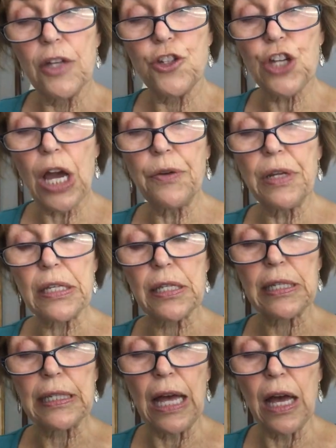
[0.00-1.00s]
Jonah
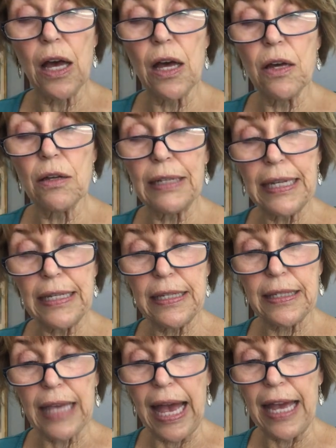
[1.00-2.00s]
slowly
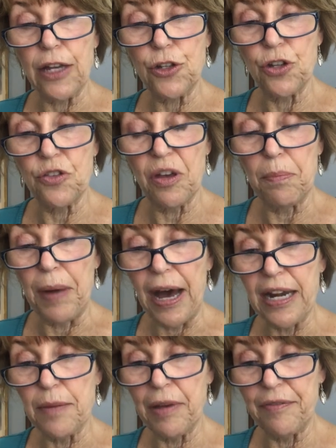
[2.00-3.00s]
sank to the
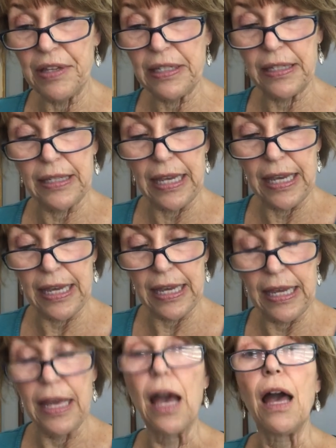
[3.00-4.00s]
bottom of the
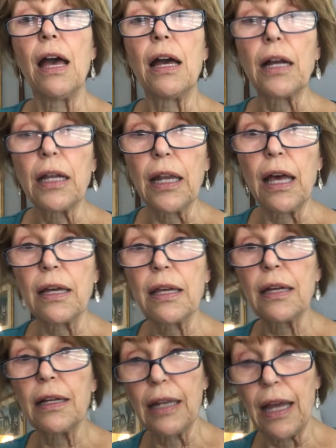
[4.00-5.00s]
sea.
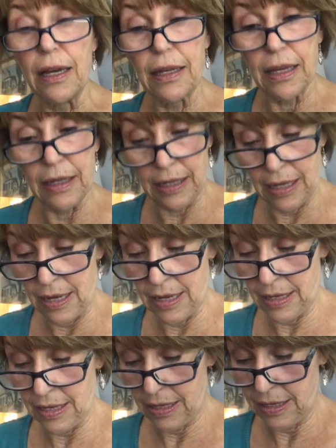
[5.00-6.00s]
Glug, glug, glug.